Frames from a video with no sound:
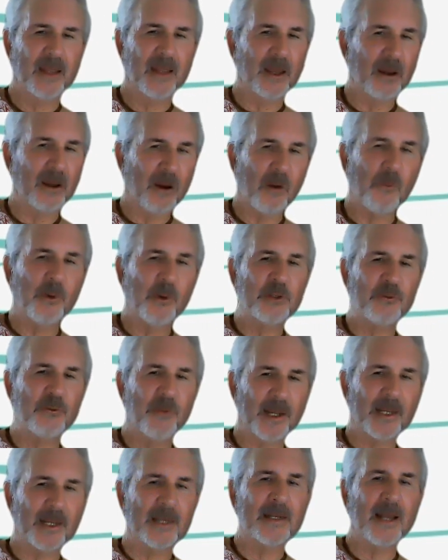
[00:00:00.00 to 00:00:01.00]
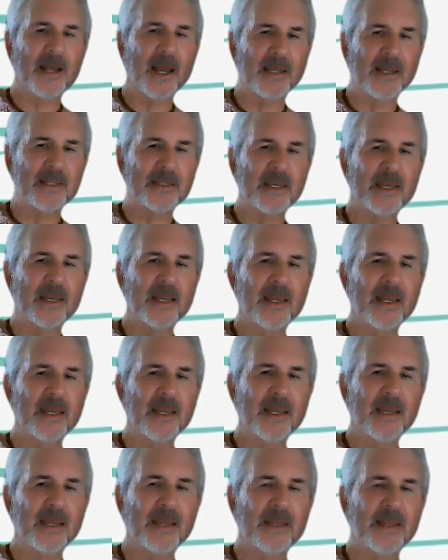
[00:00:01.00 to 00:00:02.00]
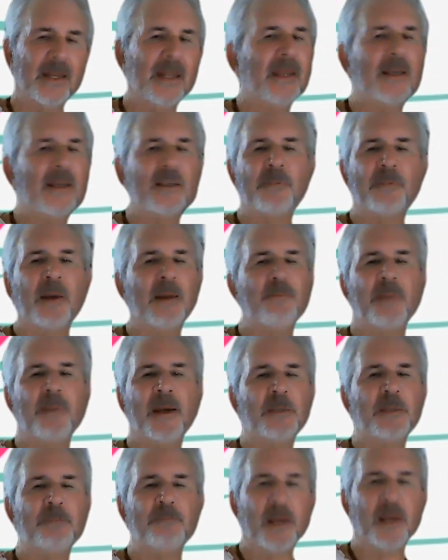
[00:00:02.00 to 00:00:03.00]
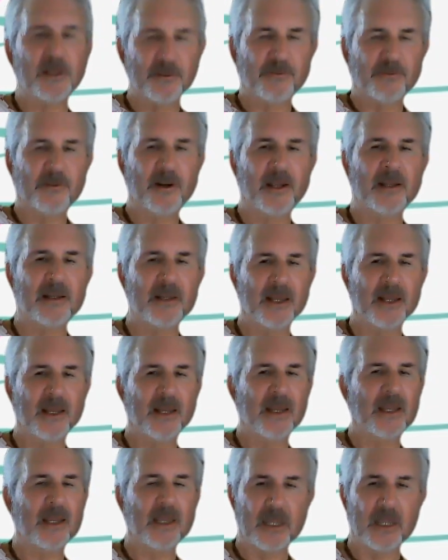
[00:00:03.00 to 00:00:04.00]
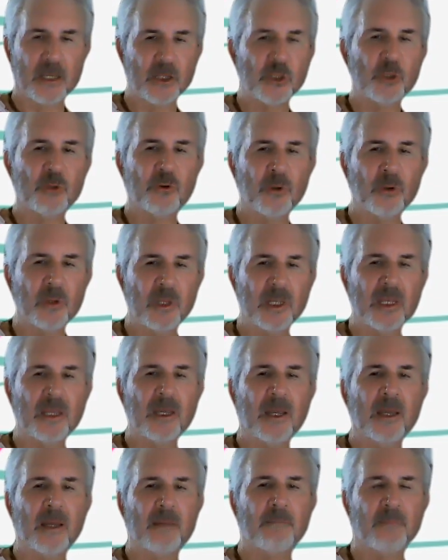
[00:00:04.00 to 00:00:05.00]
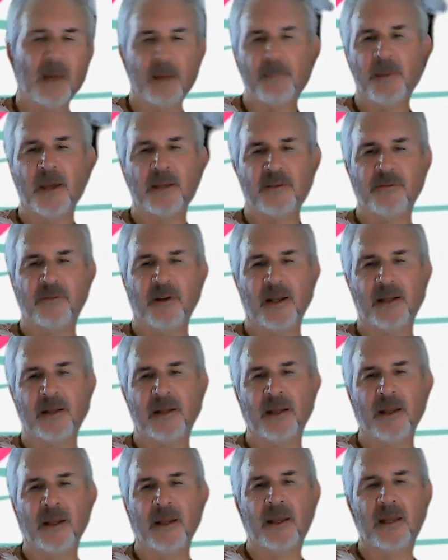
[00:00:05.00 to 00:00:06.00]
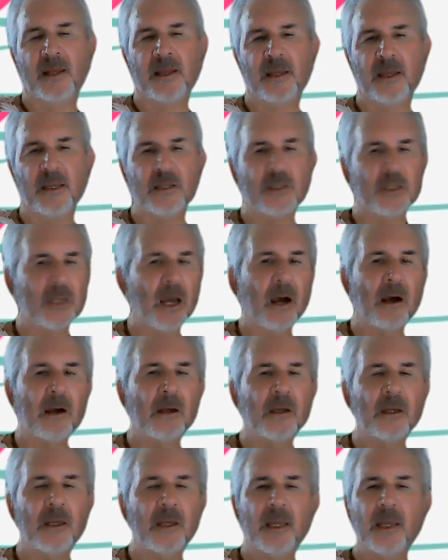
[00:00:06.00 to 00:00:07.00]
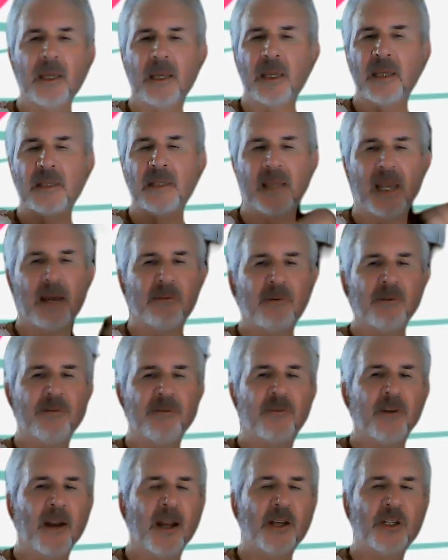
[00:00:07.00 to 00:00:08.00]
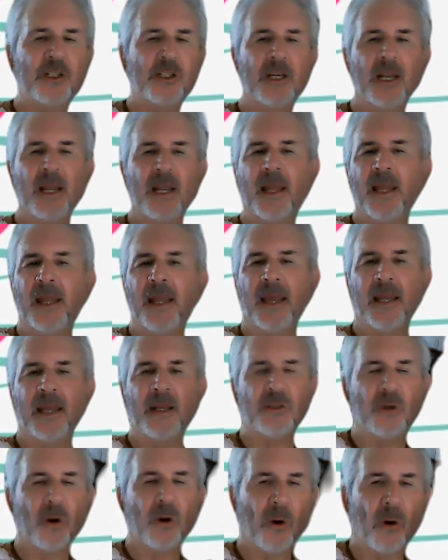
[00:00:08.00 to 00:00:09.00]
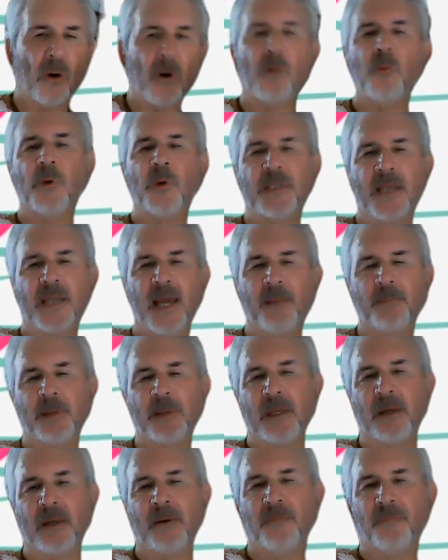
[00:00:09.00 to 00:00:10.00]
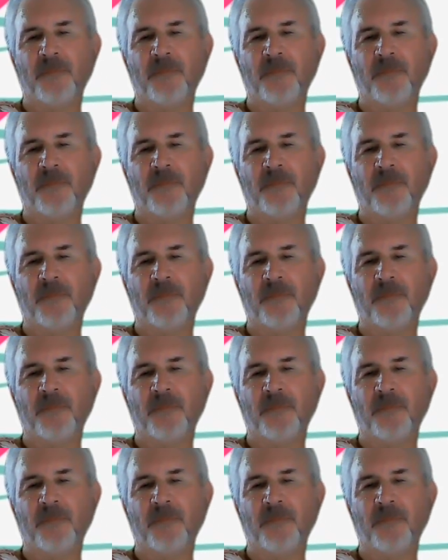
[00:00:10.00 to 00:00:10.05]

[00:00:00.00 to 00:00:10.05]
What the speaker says: I always recognize that he is my best friend. He is truly my best friend. He's young, he's ever fresh, and he's always happy.